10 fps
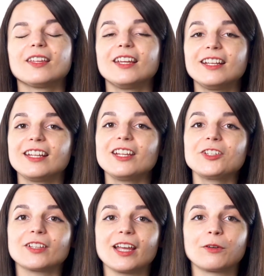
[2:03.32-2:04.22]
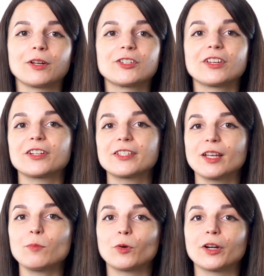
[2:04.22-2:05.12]
In each language, there are
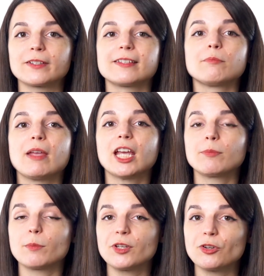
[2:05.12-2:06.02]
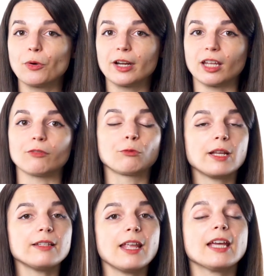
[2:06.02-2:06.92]
some words that make up the majority of
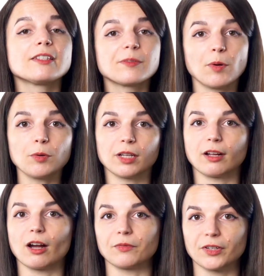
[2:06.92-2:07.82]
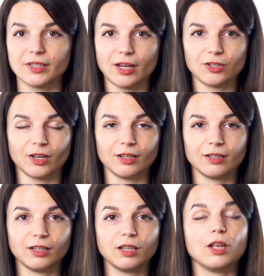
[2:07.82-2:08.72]
written and spoken conversation.
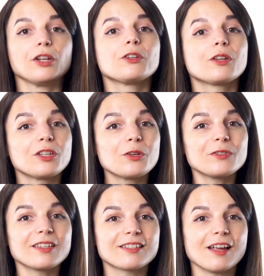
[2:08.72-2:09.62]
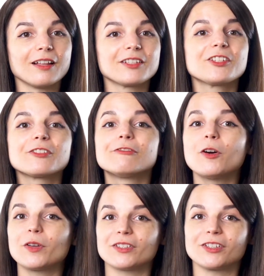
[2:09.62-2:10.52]
You can use this knowledge to
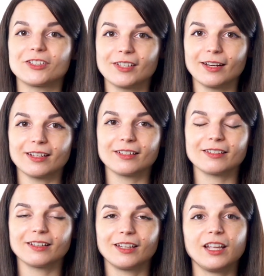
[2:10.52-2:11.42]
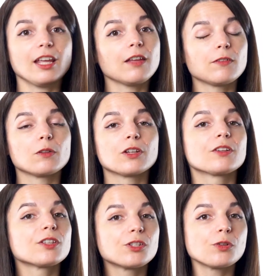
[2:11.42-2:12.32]
focus your studies. If you
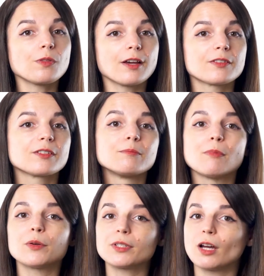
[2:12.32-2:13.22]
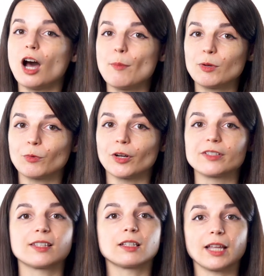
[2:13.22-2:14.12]
learn the 2,000 most common
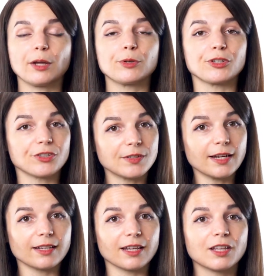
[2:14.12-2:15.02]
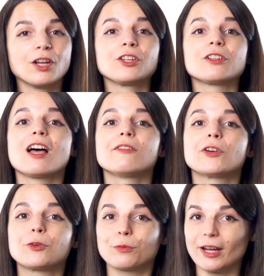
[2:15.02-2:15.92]
words in the language you're studying, you'll have
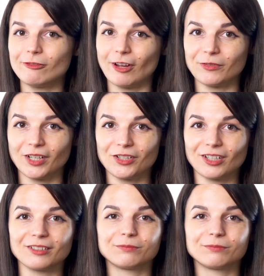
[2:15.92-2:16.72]
a great foundation.